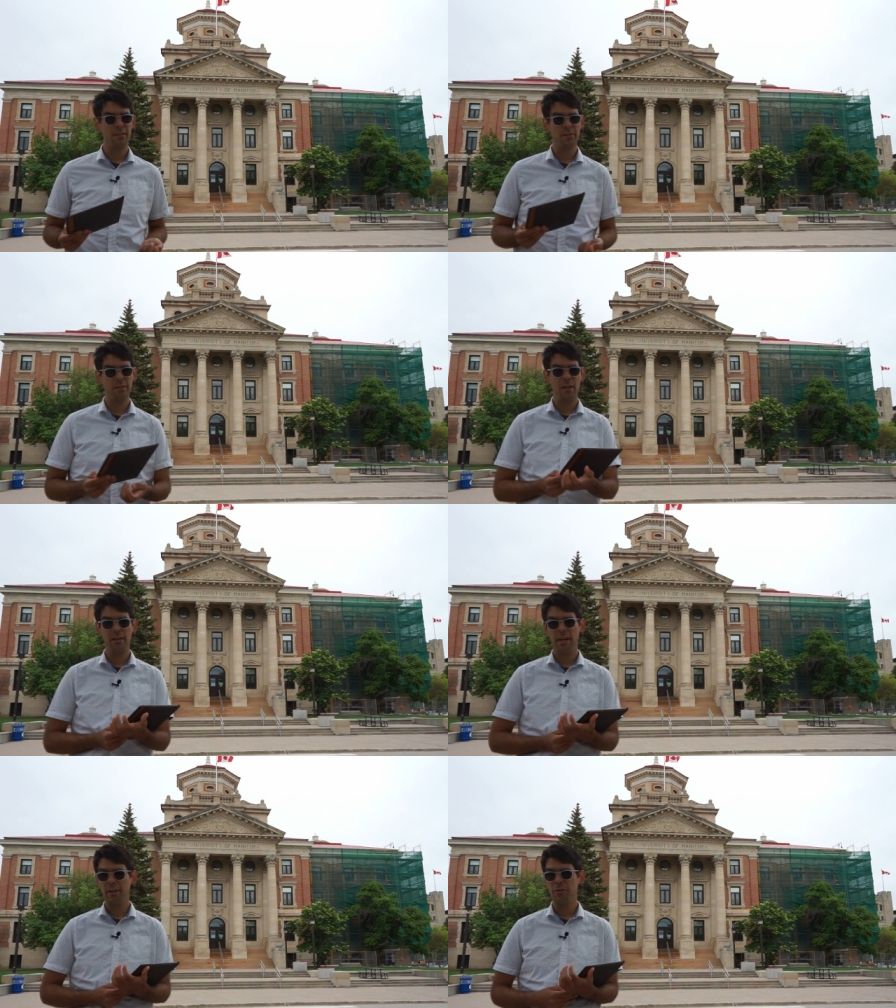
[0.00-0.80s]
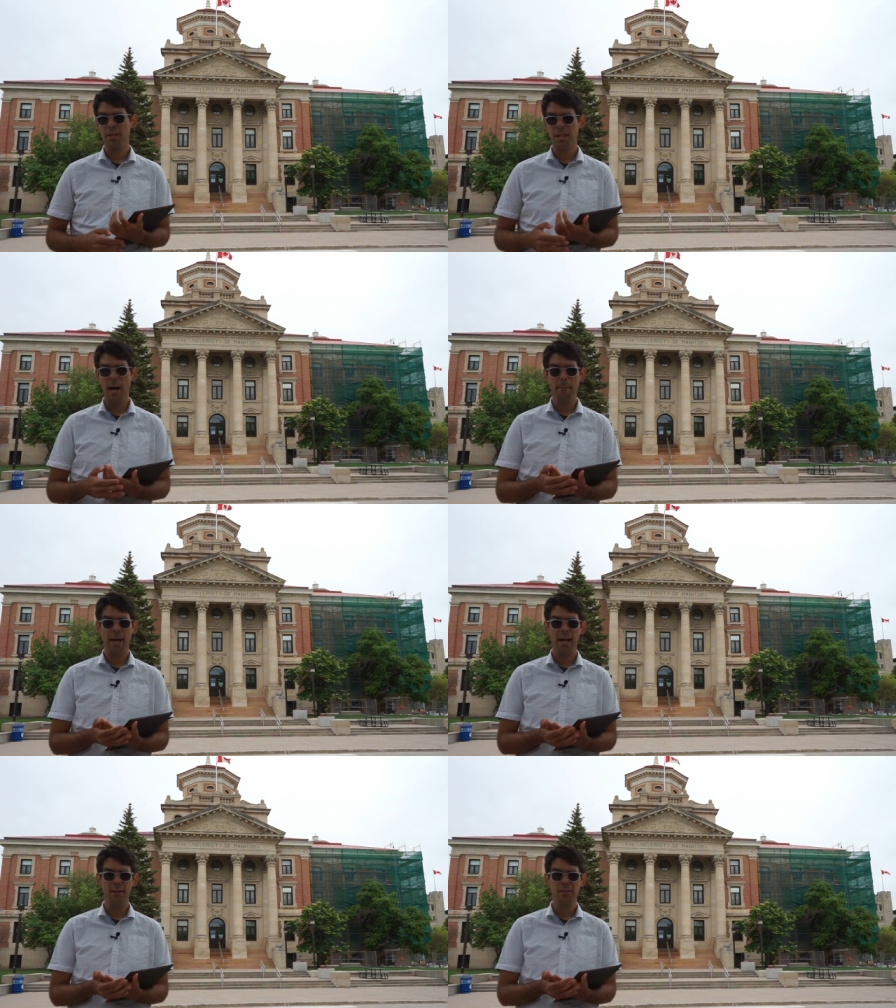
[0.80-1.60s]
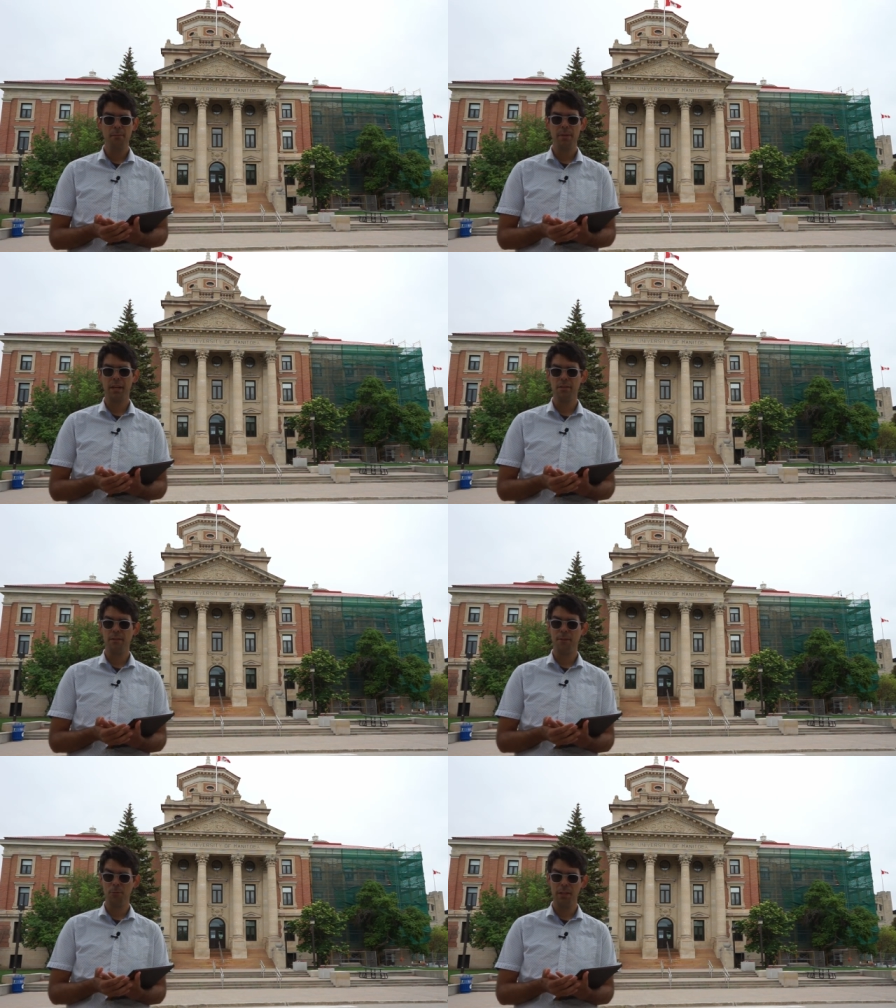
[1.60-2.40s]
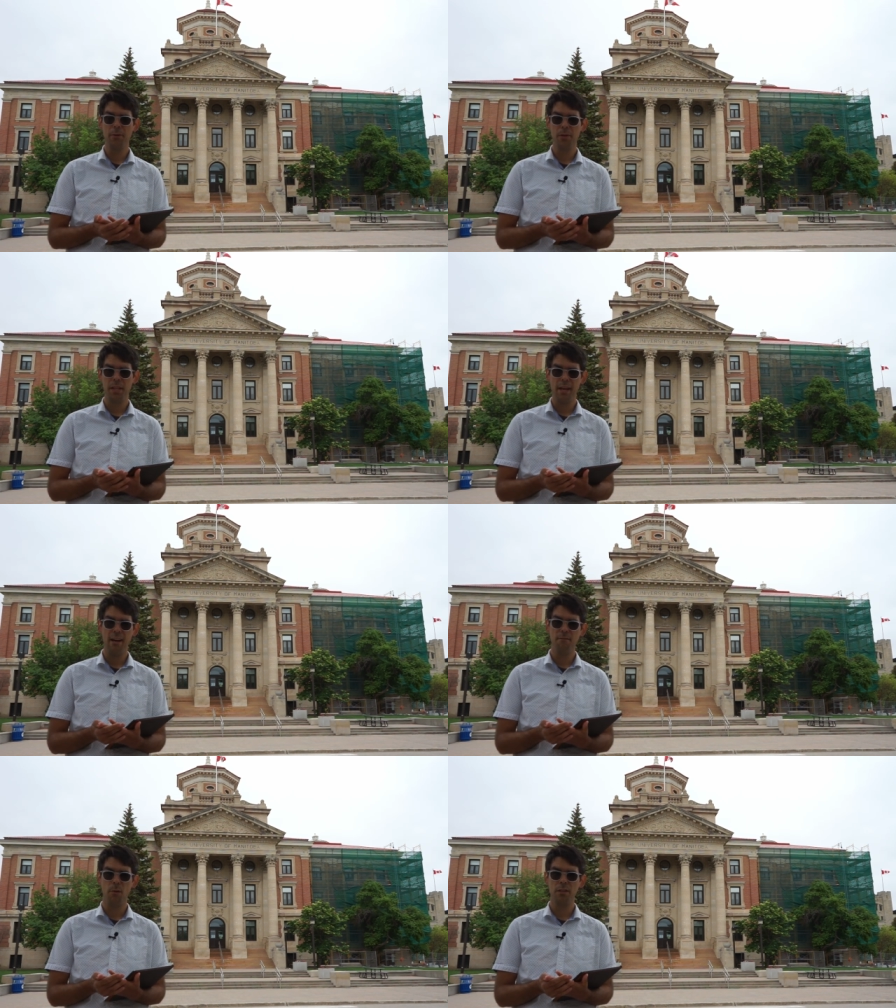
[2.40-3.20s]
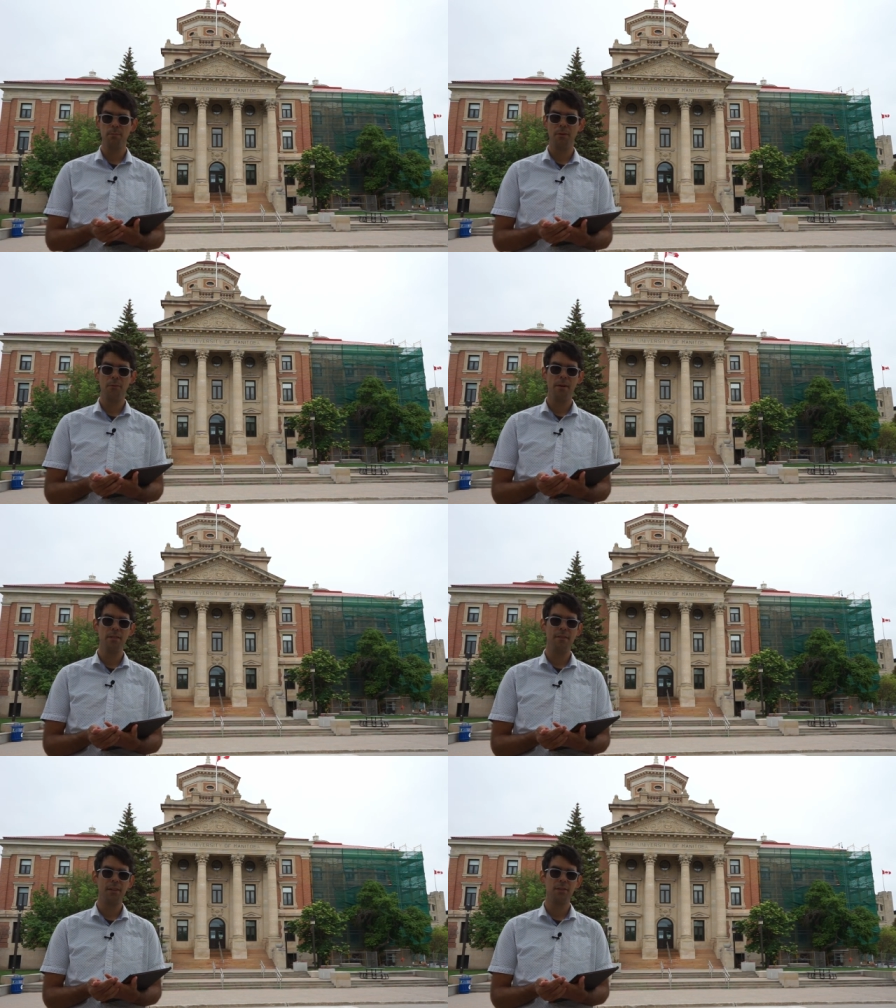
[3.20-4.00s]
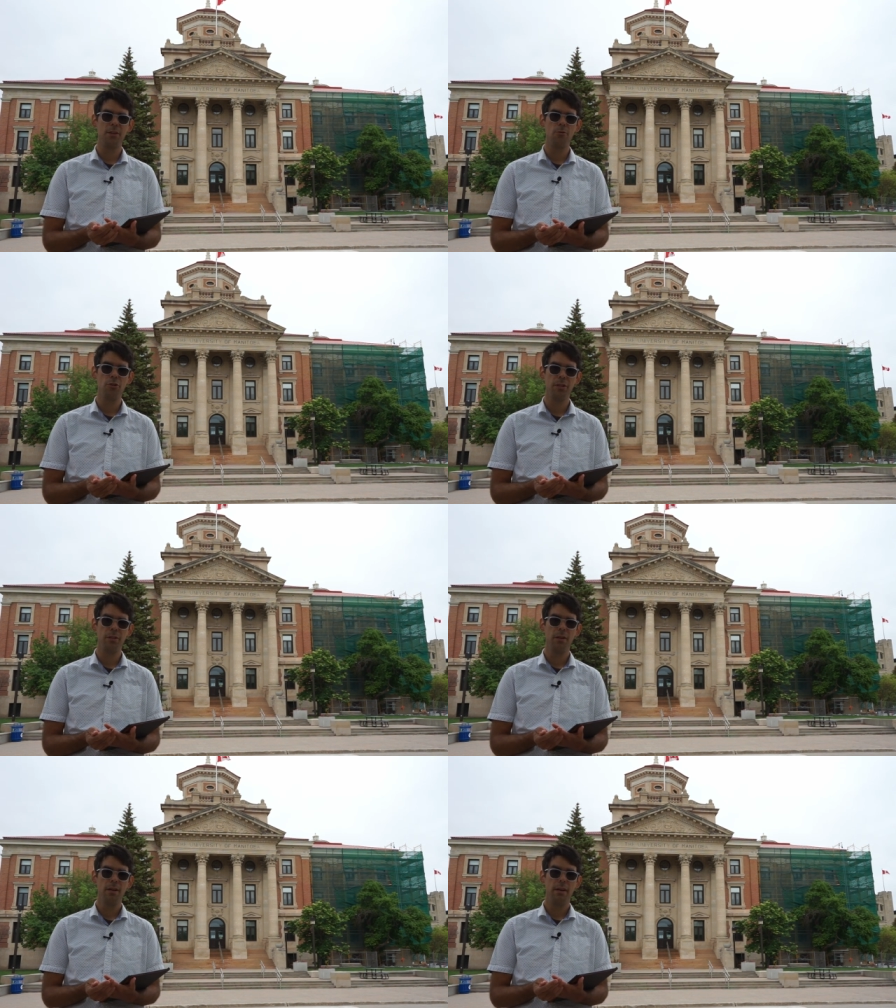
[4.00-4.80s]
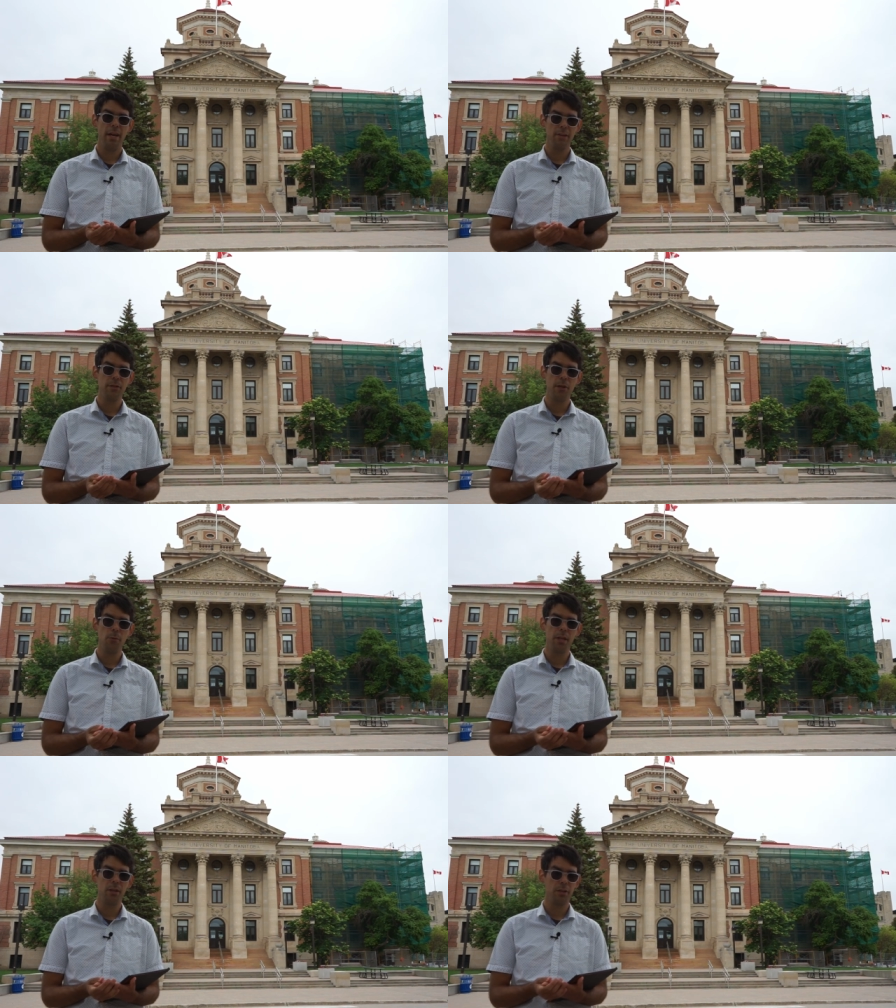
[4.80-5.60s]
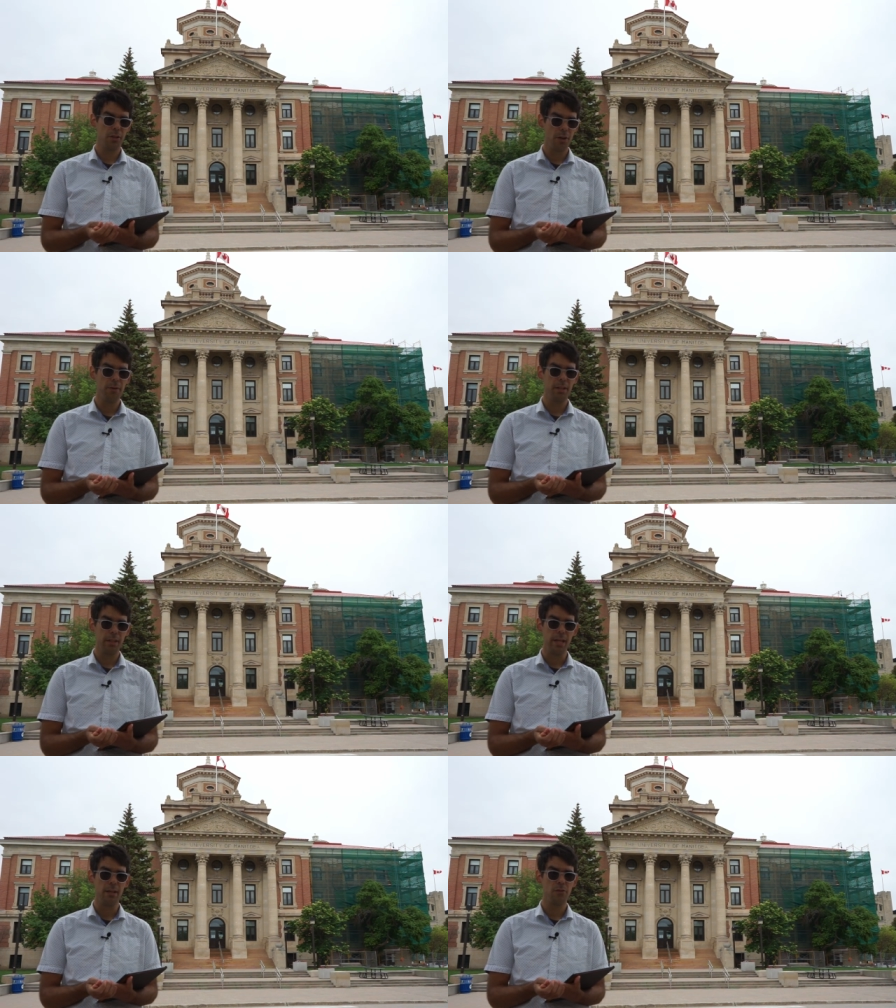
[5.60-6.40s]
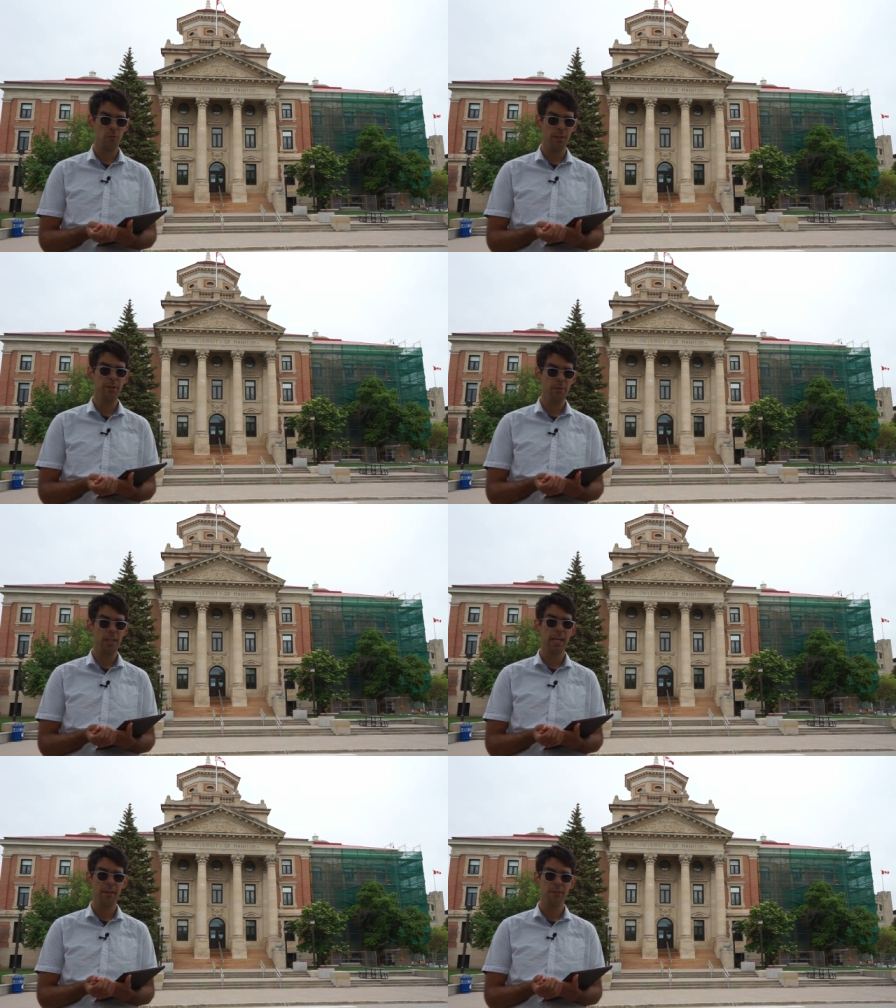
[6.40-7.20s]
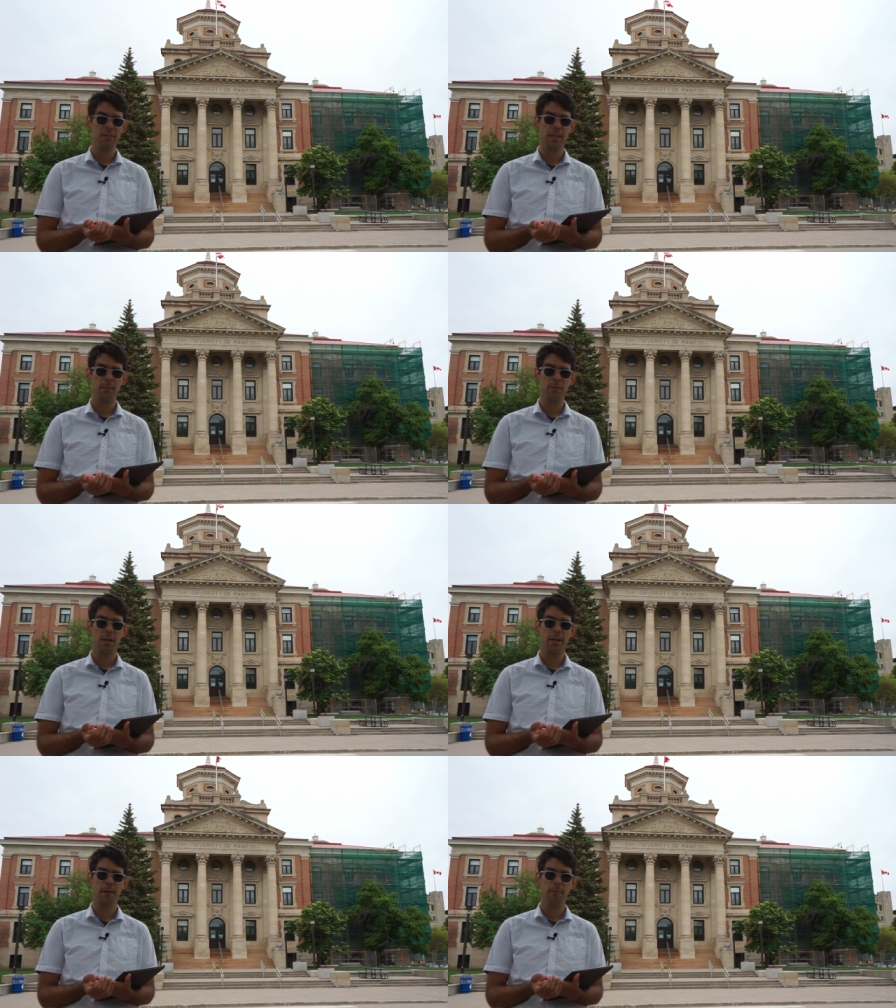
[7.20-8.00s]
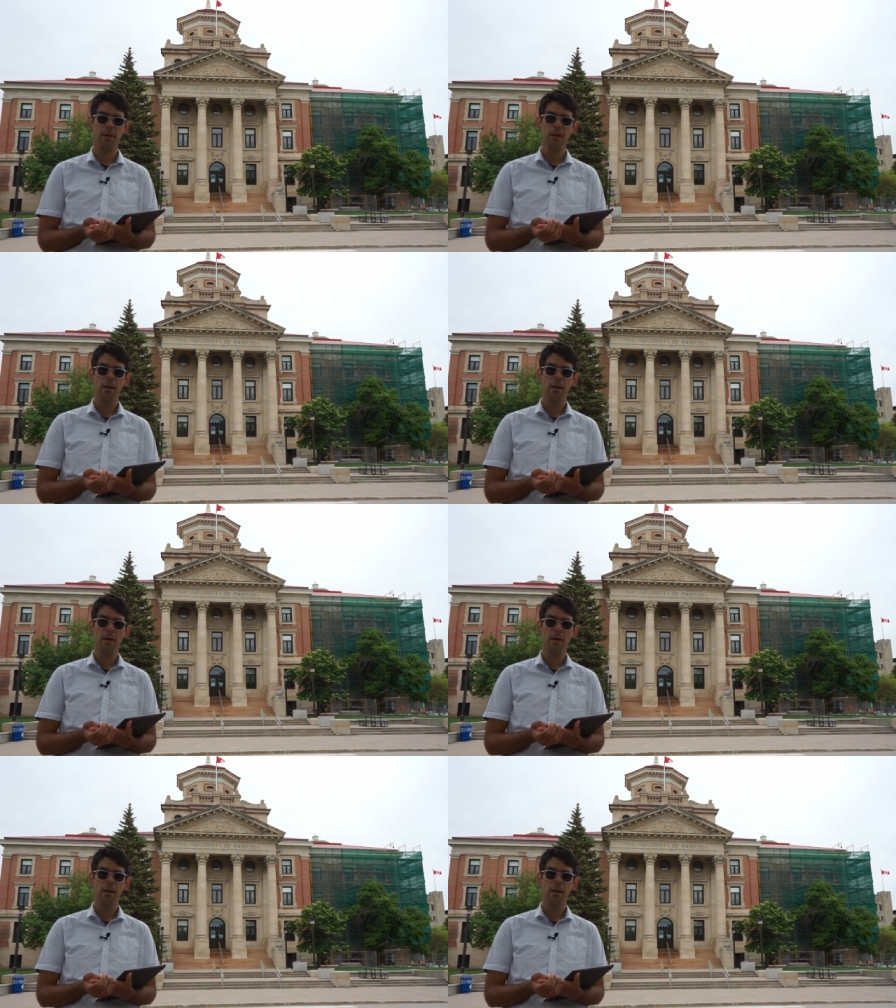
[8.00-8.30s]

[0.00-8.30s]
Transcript: it's not actually that bad because if you literally have multiple threads of execution executing concurrently, so literally at the same time,